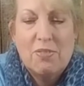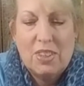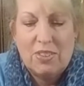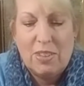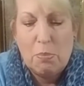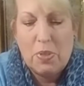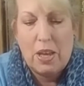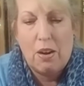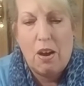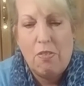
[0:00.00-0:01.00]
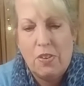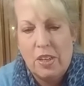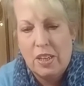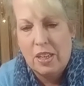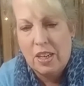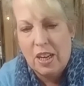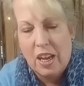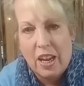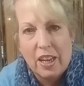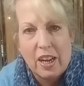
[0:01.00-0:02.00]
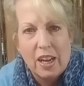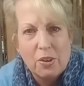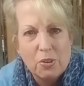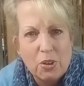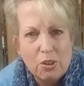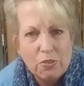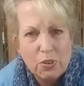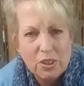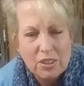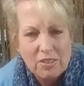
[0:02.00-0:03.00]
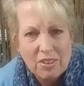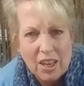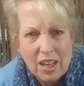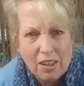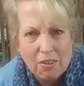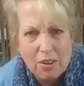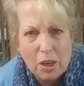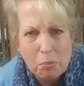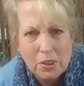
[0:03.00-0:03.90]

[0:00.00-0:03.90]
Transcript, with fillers: Let me snip that off. And I don't know if you can tell or not,